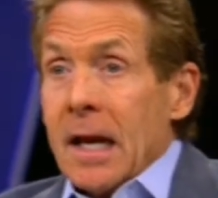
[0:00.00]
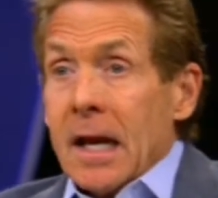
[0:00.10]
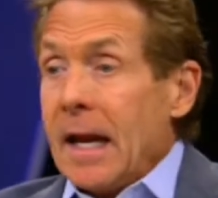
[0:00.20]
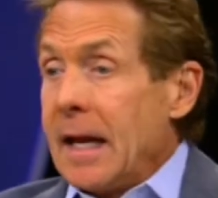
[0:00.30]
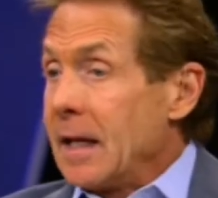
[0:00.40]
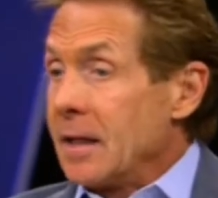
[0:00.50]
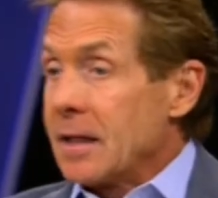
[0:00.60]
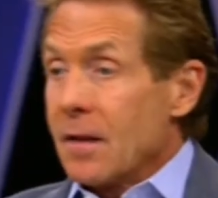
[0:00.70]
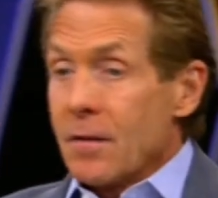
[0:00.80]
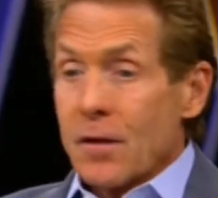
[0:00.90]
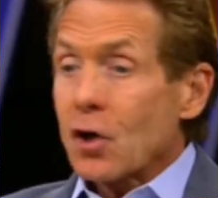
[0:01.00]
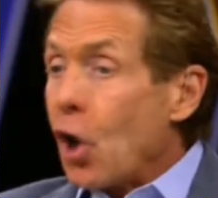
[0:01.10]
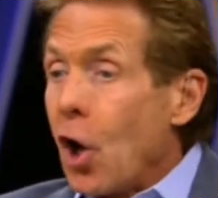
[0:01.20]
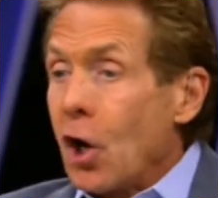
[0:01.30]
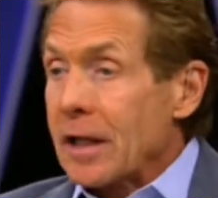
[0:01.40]
Mm-hmm. And they're
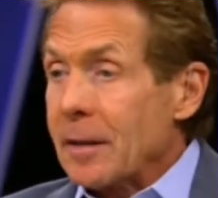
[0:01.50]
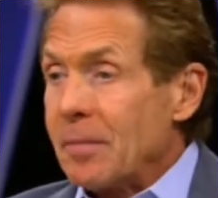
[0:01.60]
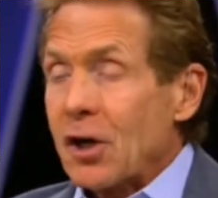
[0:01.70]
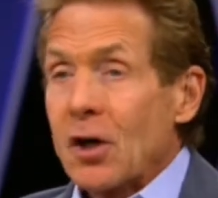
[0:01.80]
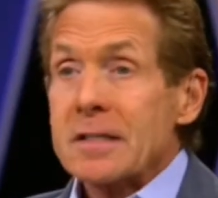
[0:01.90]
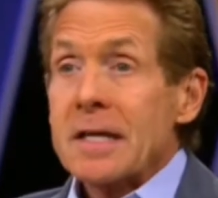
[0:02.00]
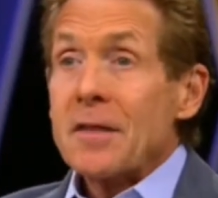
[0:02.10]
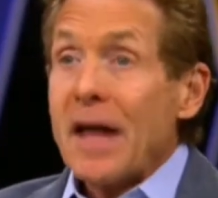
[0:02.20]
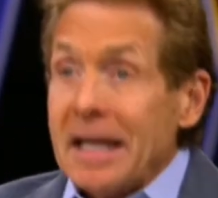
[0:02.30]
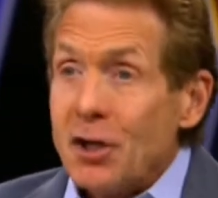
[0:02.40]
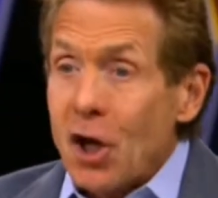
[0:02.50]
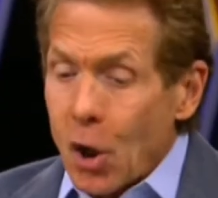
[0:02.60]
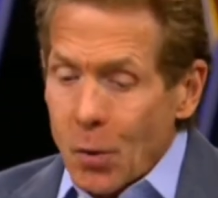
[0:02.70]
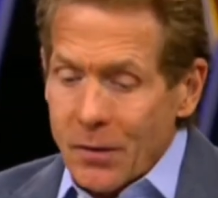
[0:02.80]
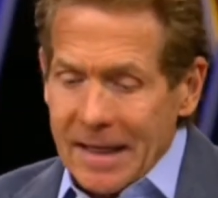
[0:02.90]
calling because they
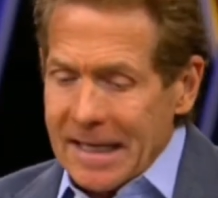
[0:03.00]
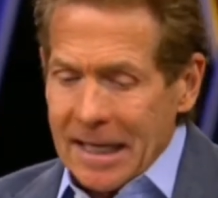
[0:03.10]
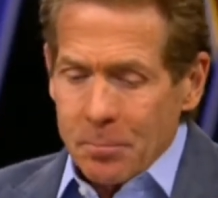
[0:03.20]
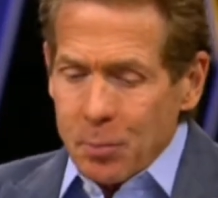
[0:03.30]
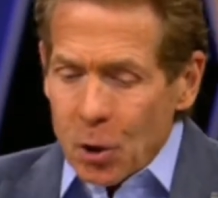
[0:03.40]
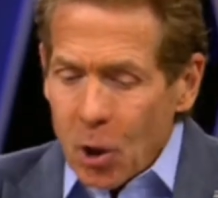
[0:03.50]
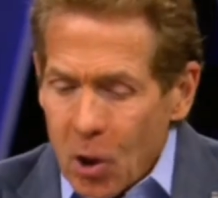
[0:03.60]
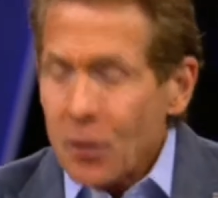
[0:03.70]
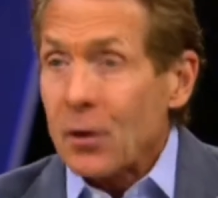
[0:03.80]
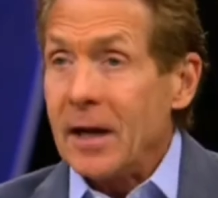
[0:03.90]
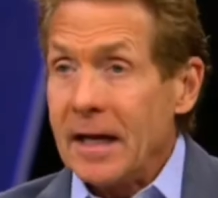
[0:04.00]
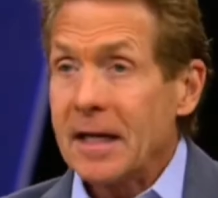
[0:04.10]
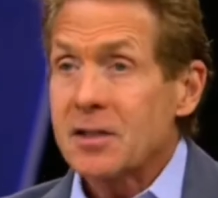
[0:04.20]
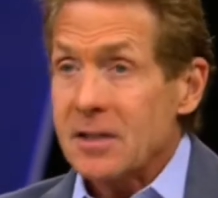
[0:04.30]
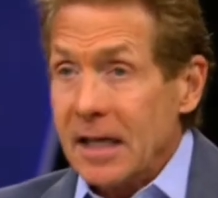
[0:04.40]
know they can't put all their
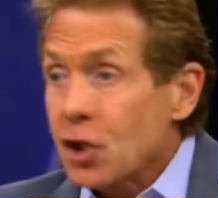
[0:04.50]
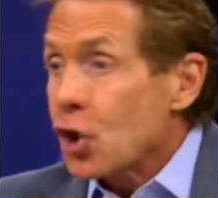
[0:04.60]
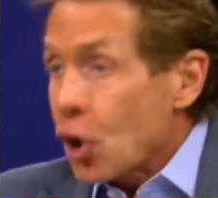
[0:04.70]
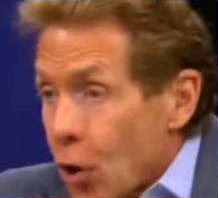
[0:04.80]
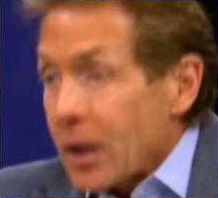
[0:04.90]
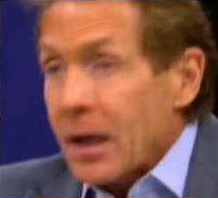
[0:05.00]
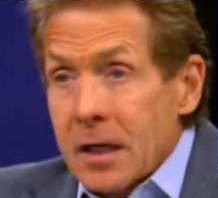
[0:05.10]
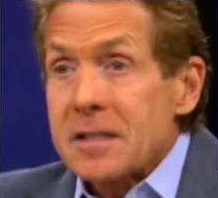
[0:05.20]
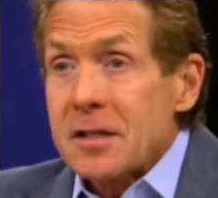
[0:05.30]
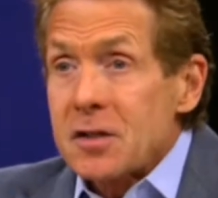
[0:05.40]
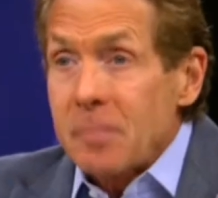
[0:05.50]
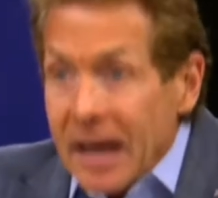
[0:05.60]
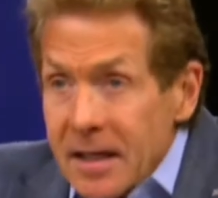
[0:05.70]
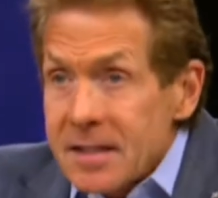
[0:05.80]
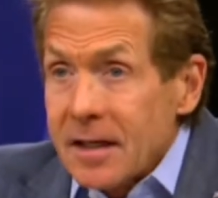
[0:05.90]
eggs in Kirk Cousins'
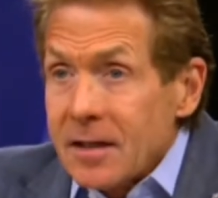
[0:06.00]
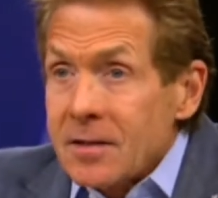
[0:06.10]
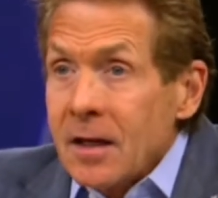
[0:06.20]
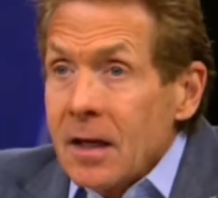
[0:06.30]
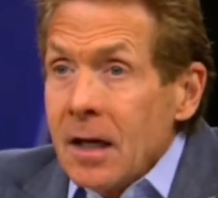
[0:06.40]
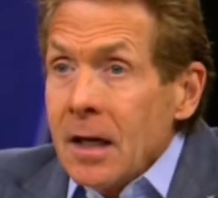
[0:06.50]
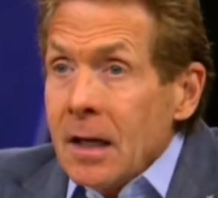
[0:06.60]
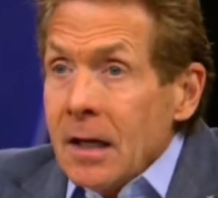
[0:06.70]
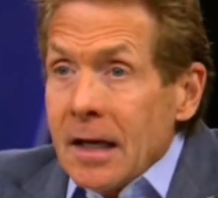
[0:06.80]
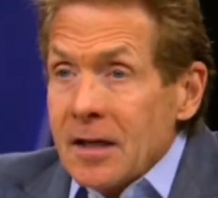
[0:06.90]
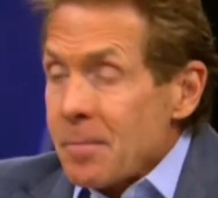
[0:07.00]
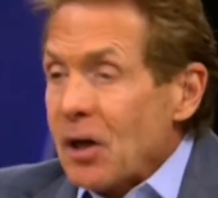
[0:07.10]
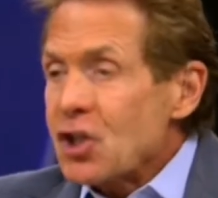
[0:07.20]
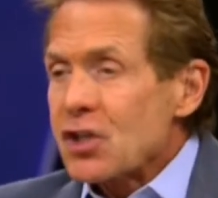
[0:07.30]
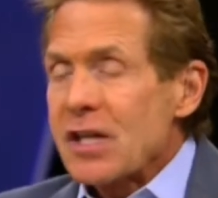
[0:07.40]
basket. As
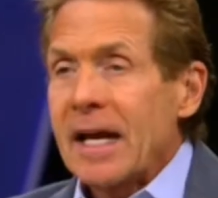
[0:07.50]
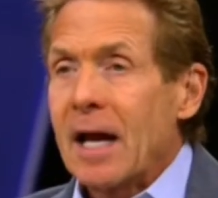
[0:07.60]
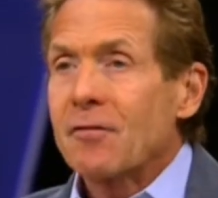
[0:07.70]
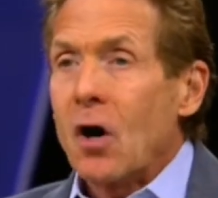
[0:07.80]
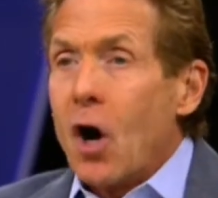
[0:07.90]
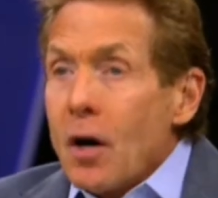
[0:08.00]
much as they have